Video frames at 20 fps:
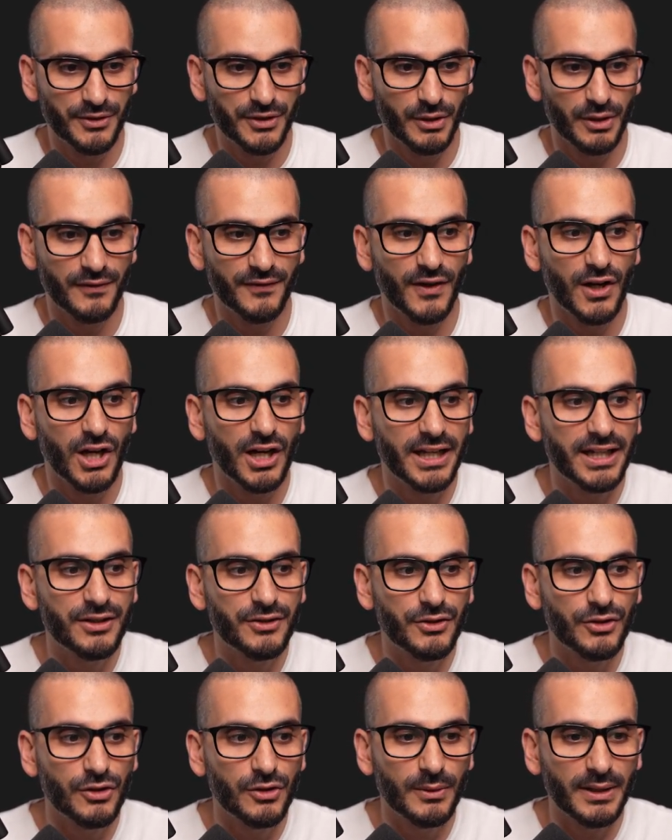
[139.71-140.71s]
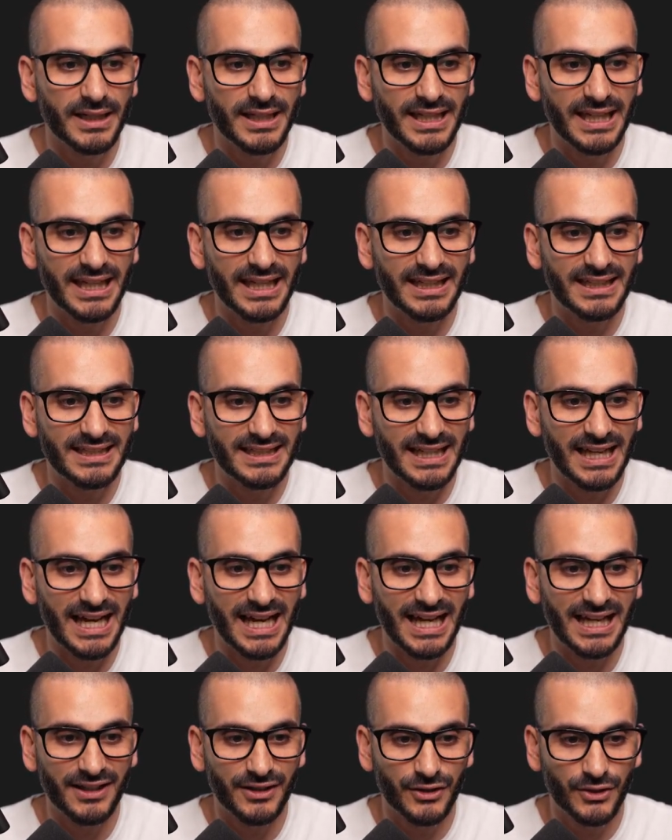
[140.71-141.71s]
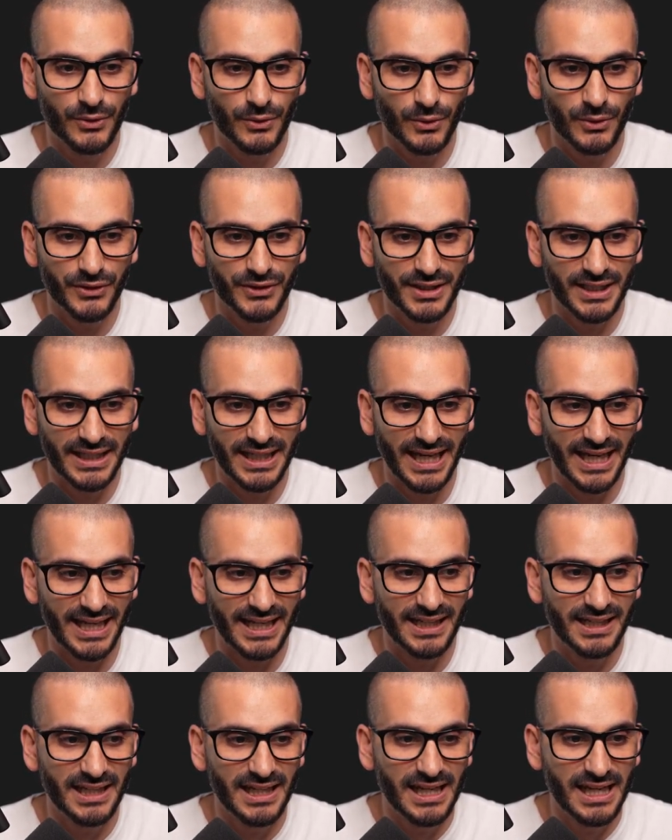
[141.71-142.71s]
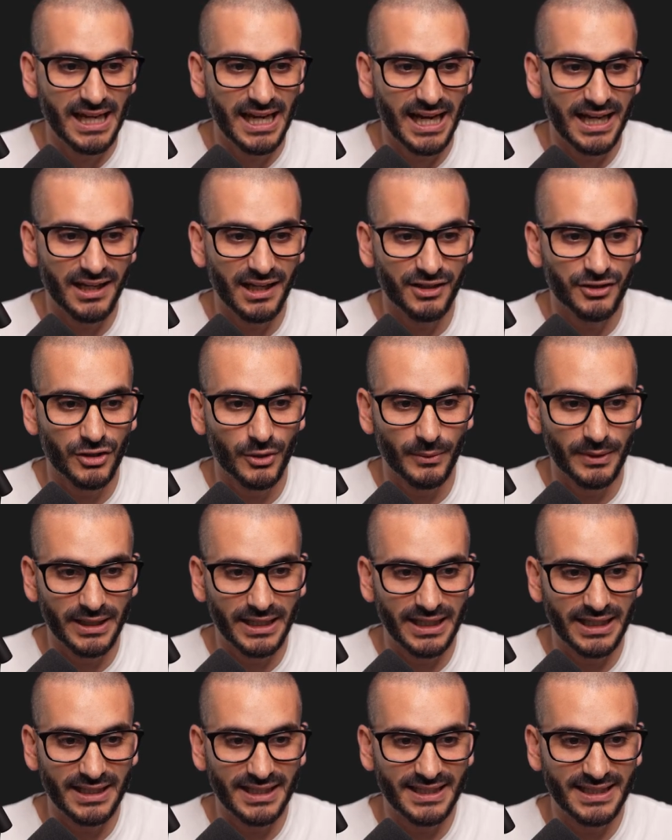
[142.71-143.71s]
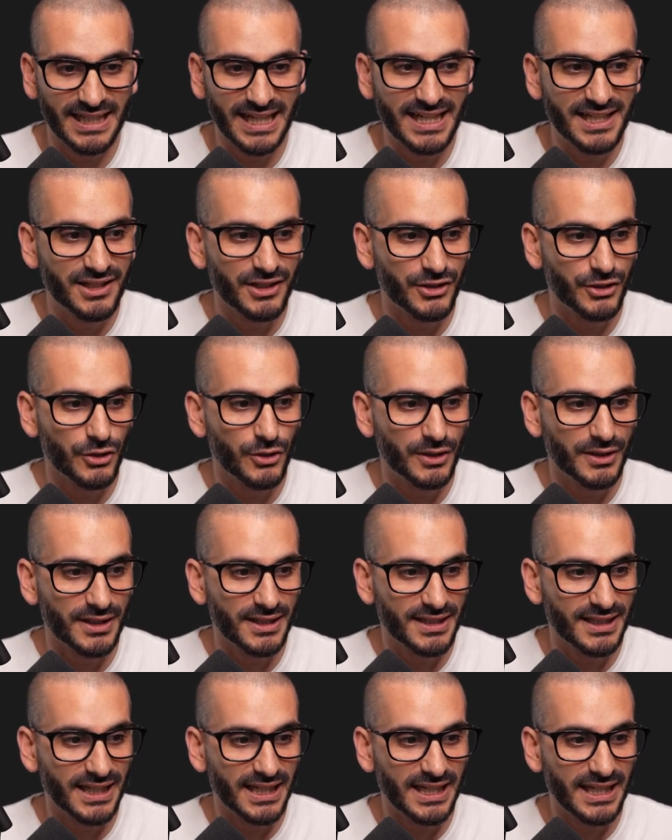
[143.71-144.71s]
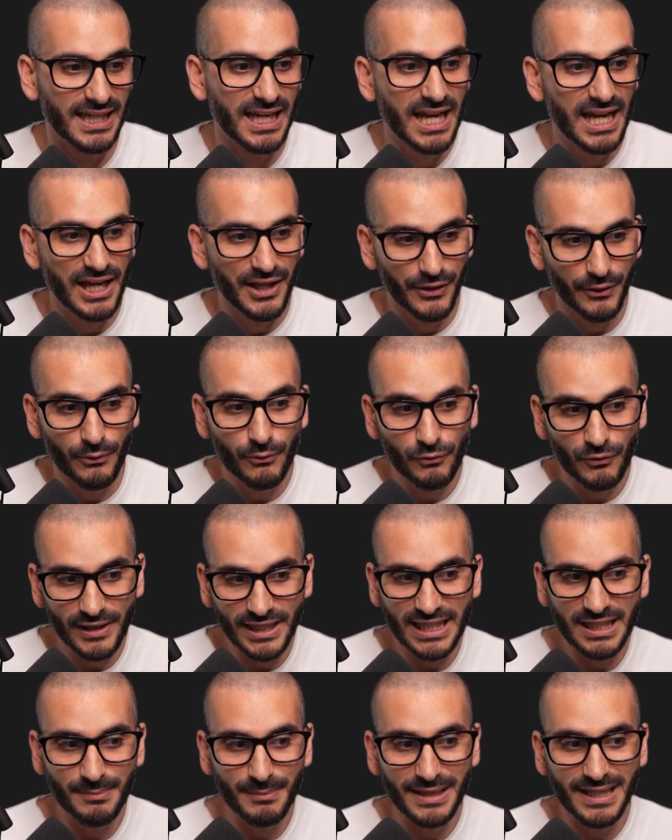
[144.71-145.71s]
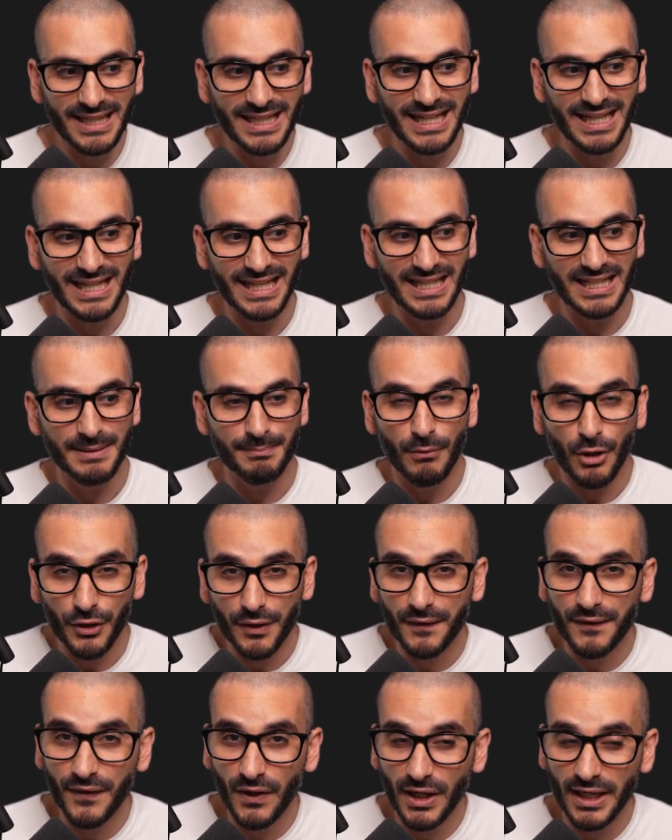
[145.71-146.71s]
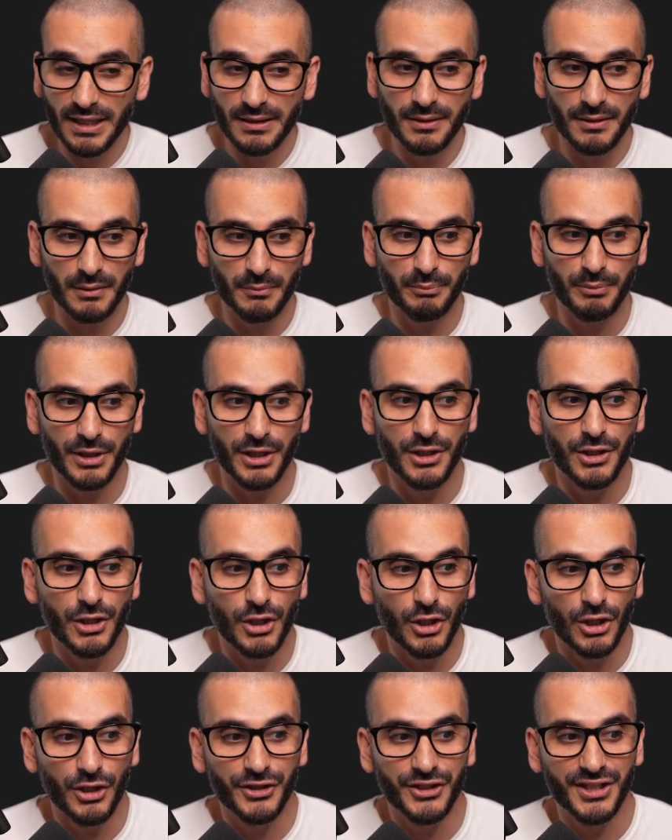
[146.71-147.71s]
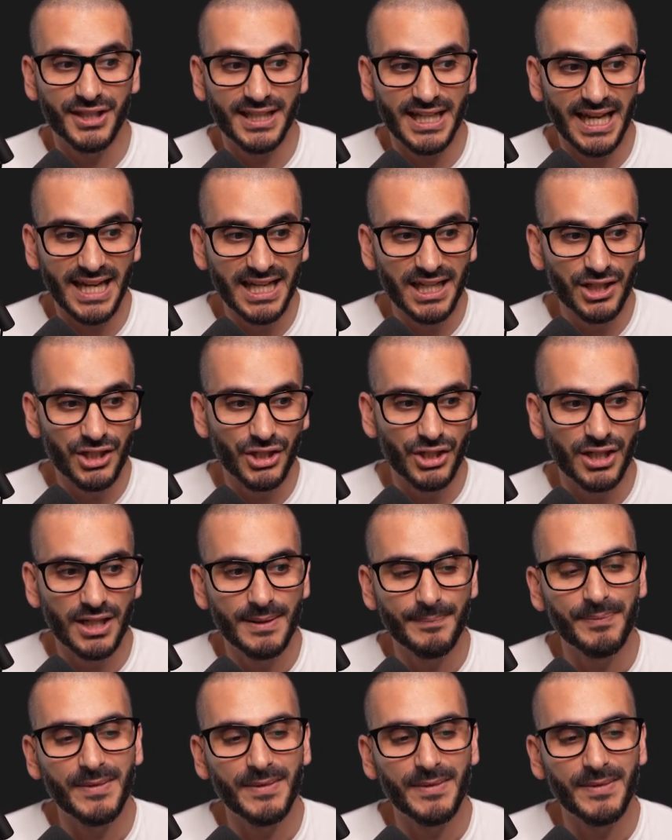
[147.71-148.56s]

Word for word: So if I do a git add source again, and I do a git status, you can see the readme is modified but not staged,